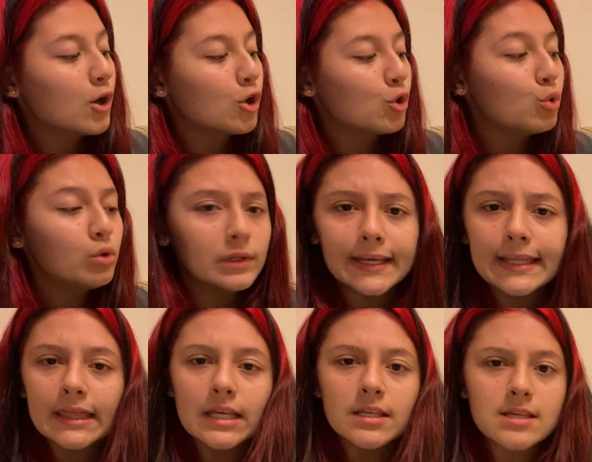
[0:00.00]
Who
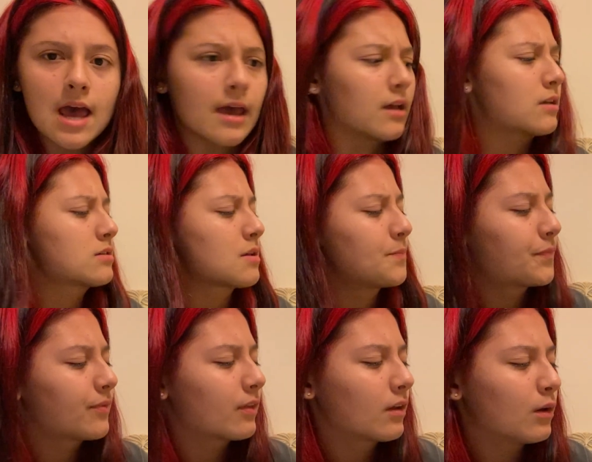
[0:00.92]
laid these eggs?
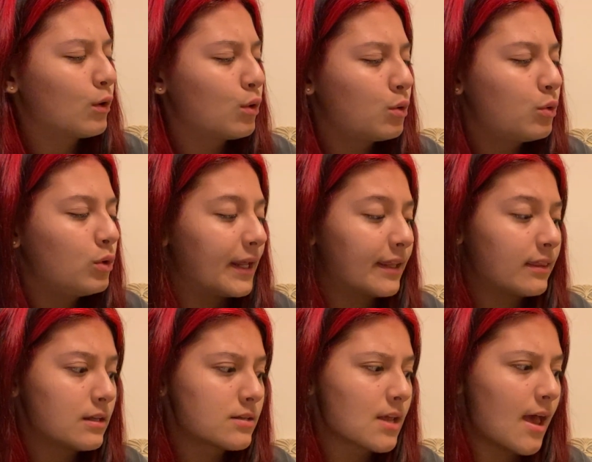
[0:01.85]
Who laid
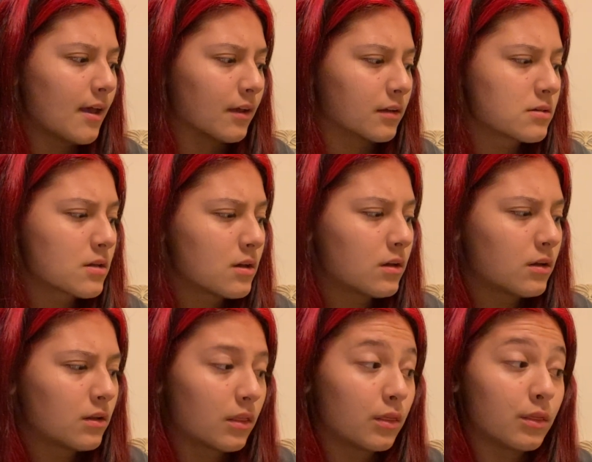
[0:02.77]
these eggs?
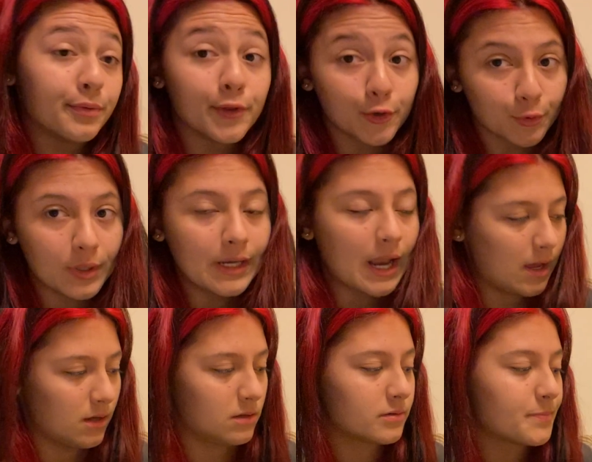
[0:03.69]
The green
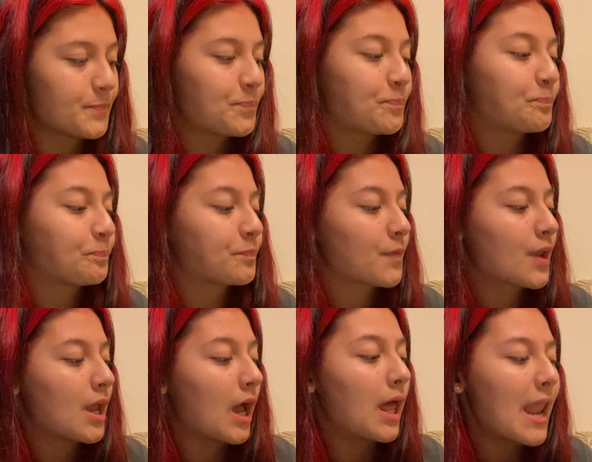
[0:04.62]
eggs.
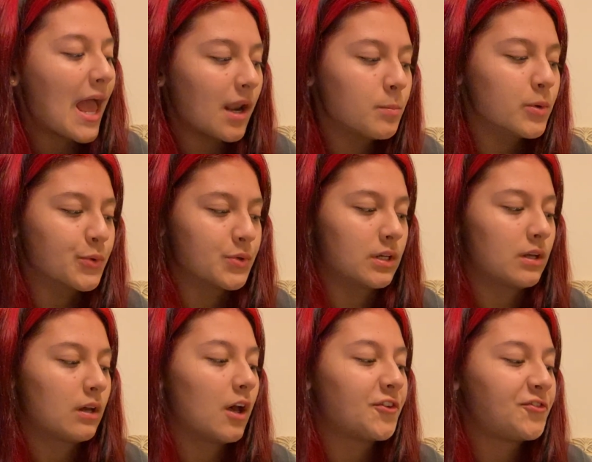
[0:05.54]
An enmu
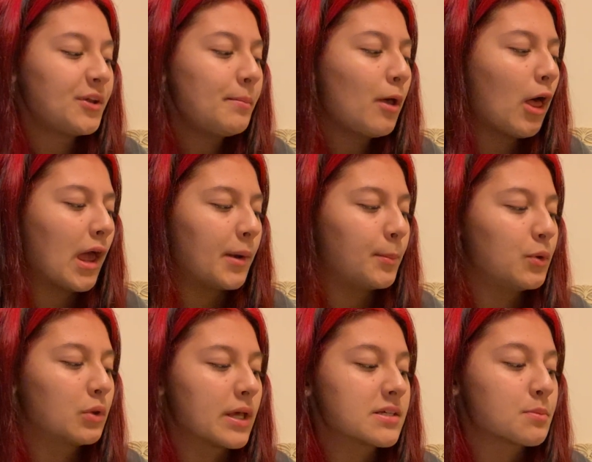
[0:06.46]
did. A female
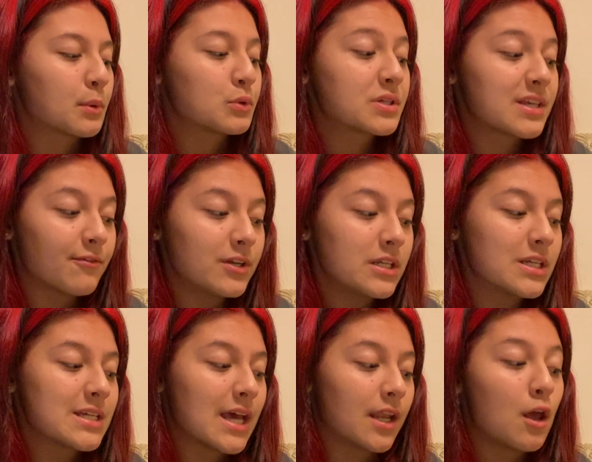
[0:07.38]
enmu lays about 7 to
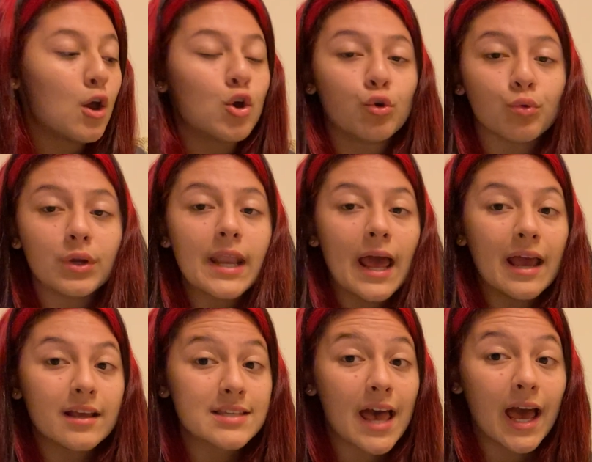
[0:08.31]
10 green
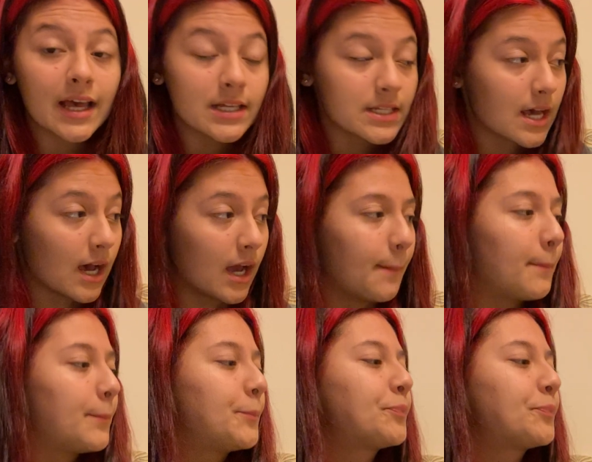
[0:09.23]
eggs at a time.